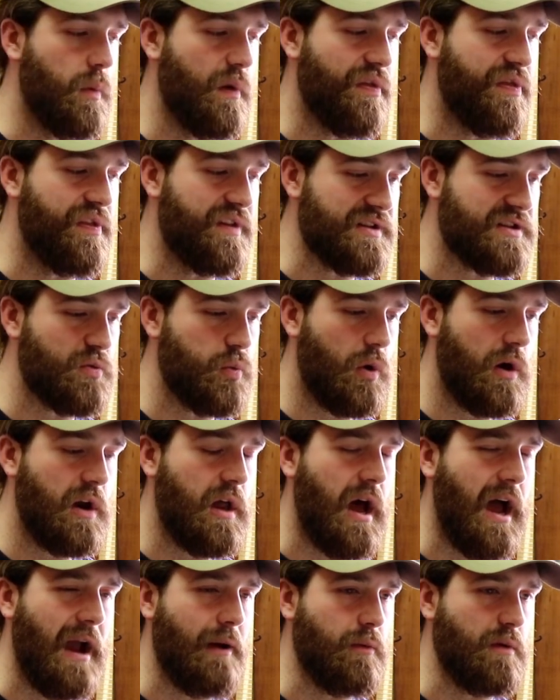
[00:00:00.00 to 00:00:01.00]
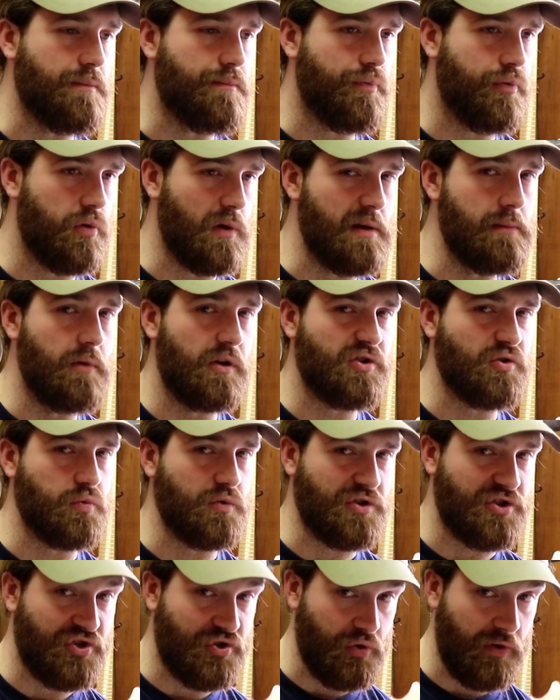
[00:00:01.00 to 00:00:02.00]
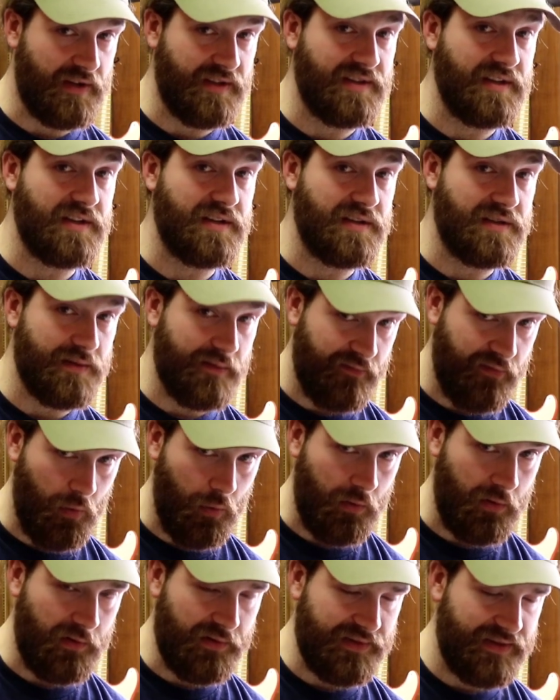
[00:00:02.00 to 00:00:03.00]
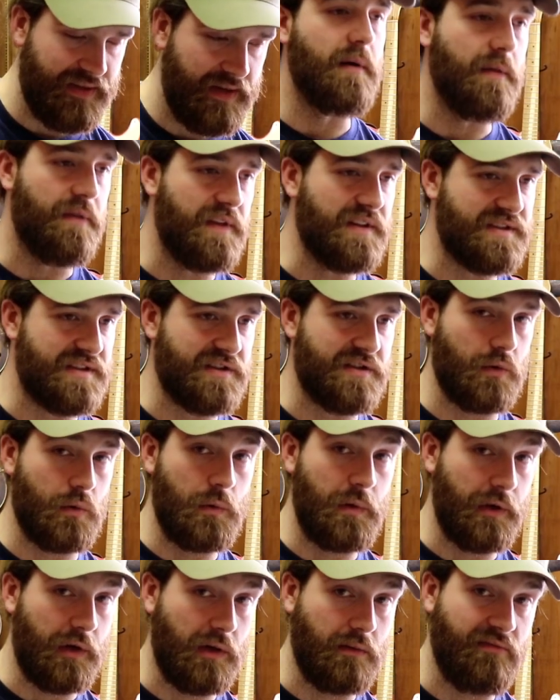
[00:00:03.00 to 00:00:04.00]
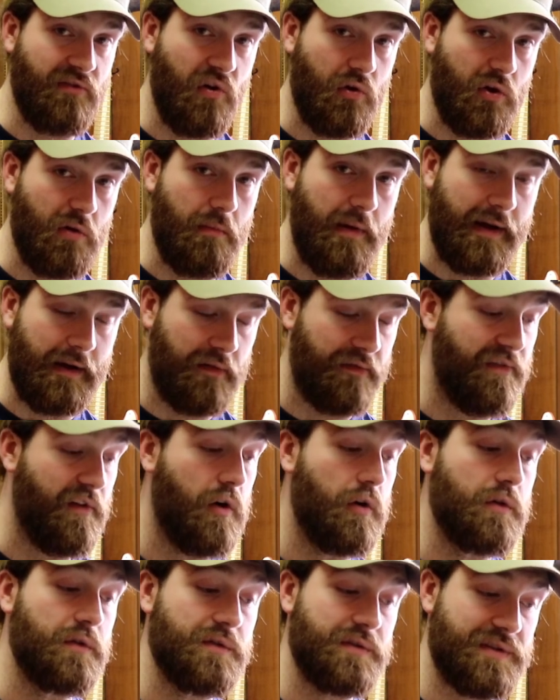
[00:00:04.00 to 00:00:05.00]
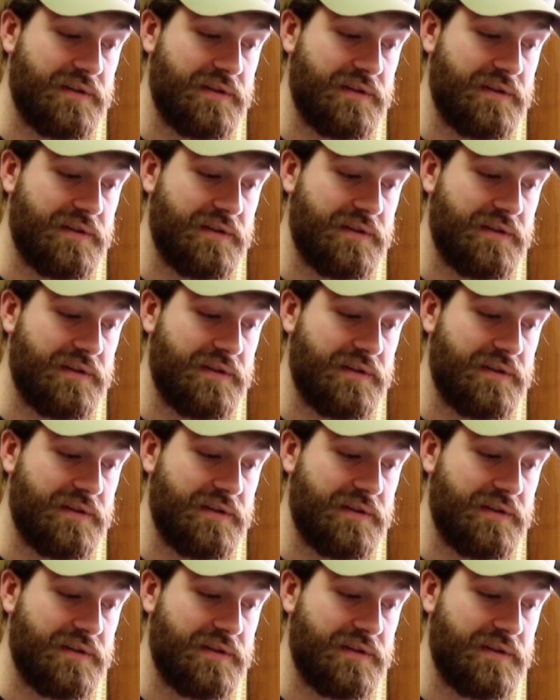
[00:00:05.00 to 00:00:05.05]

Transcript: With this one, I would pretty much restrict it to vocals, but this is a really good vocal microphone.